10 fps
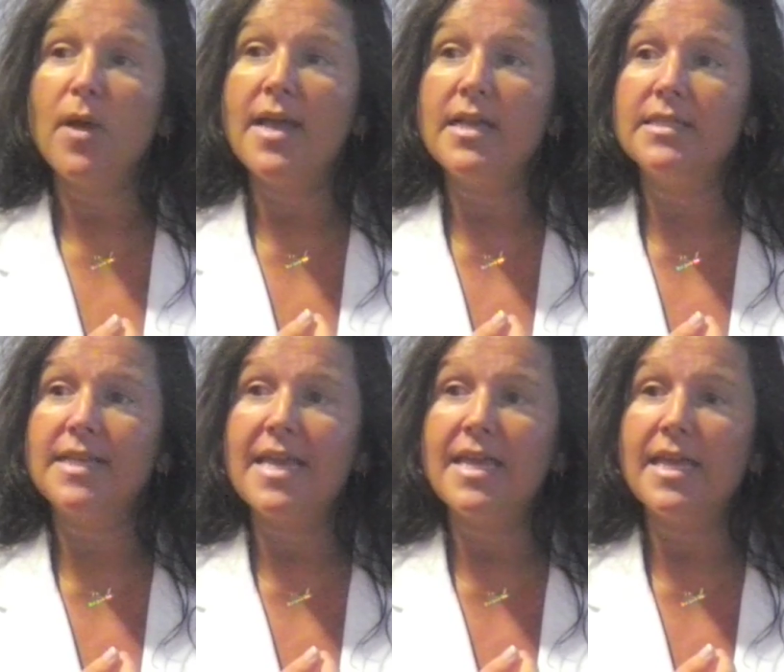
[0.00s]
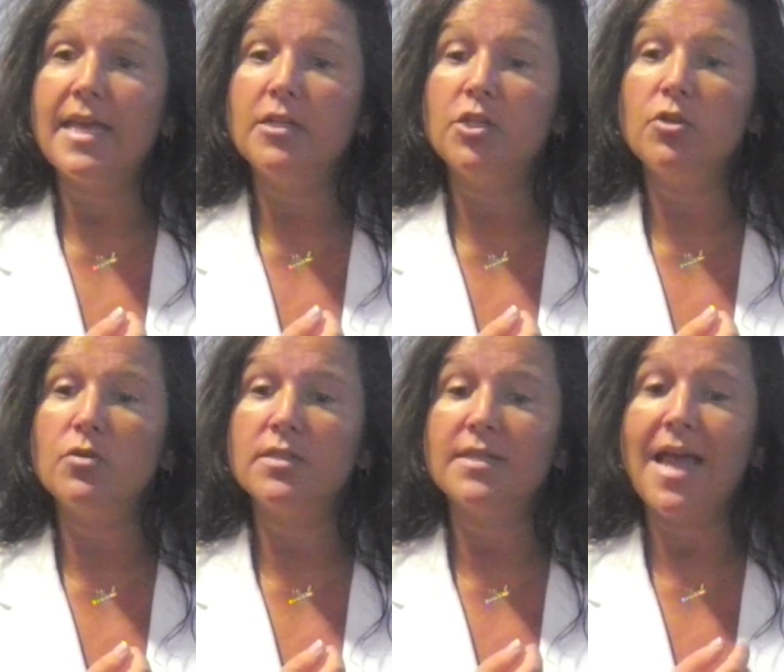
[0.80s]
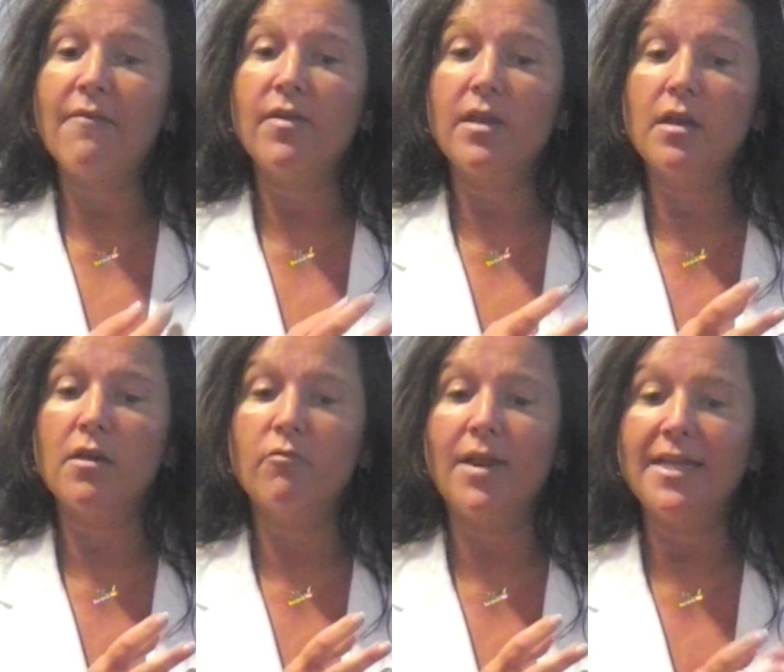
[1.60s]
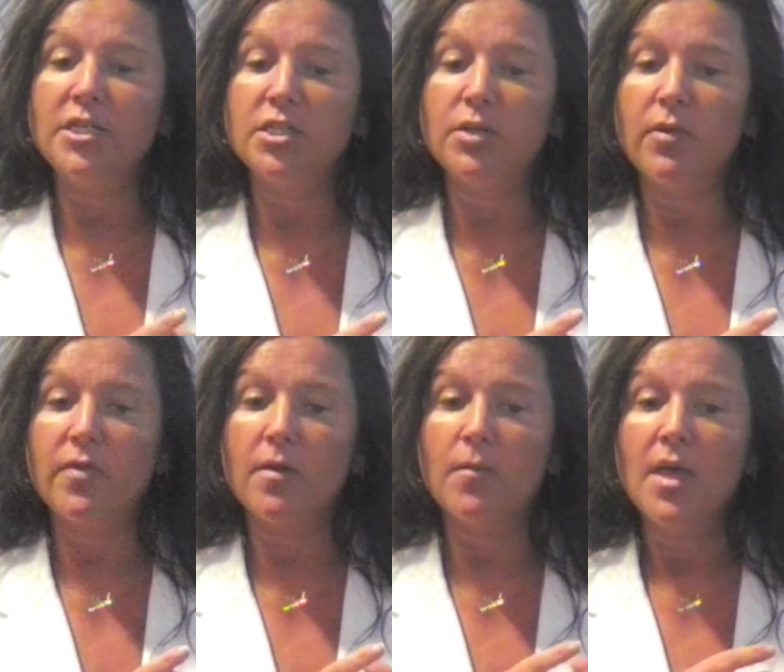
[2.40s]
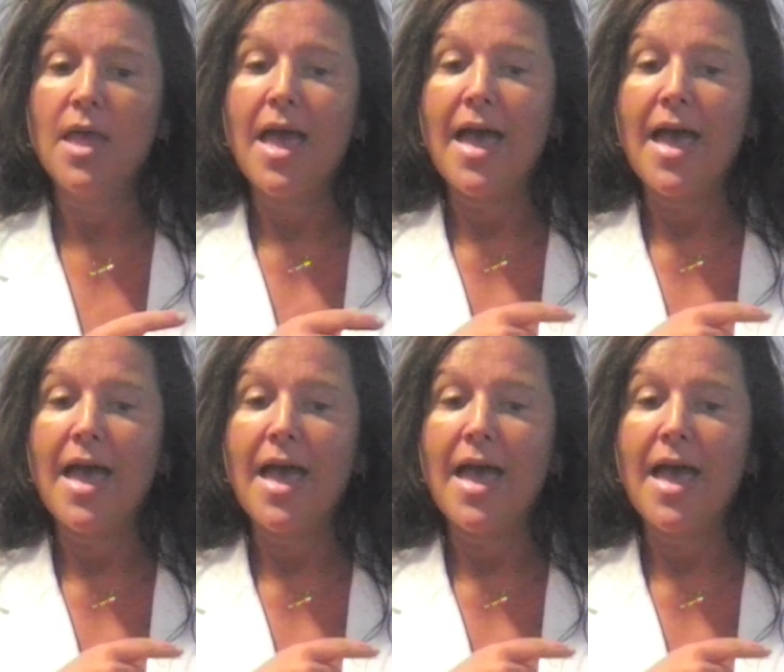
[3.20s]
by taking in students and having a relationship with them,